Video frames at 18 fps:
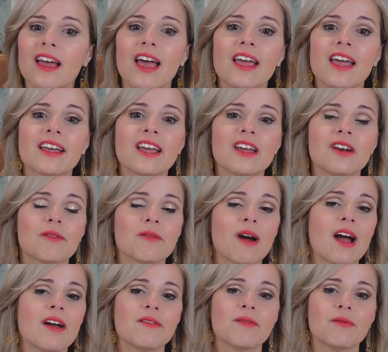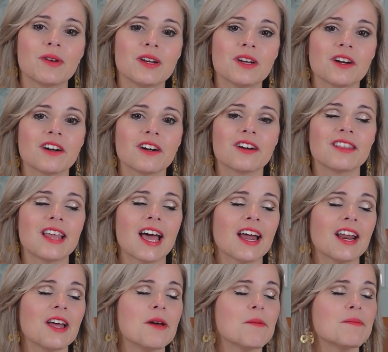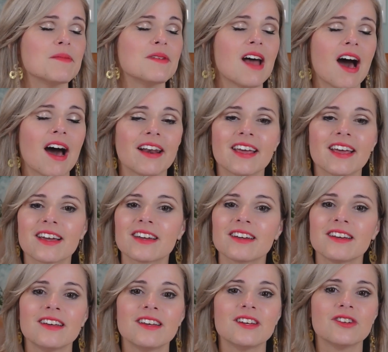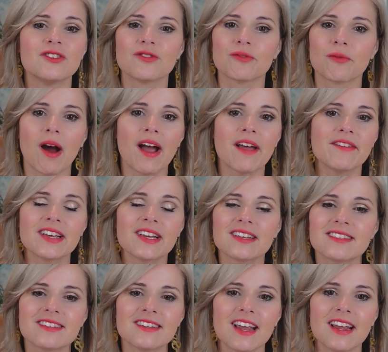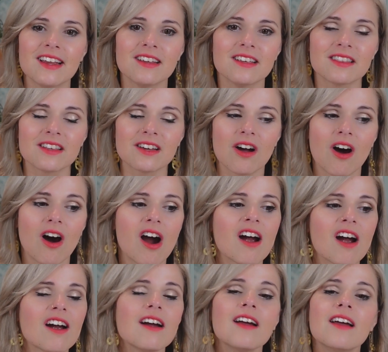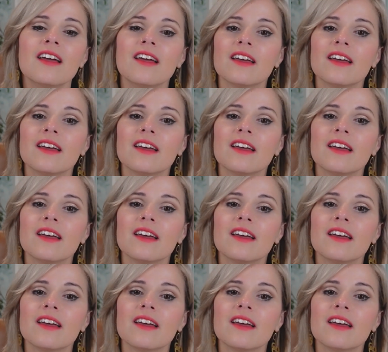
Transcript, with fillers: It can arrive when you're in that hypnotic driving state in the car